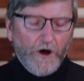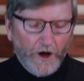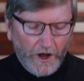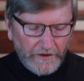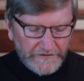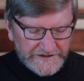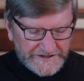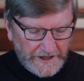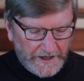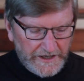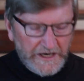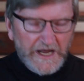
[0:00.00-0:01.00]
All of a
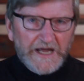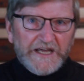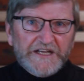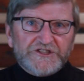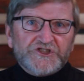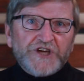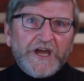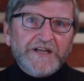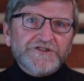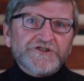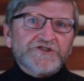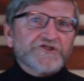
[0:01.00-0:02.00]
sudden, he
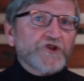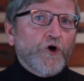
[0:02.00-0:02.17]
changes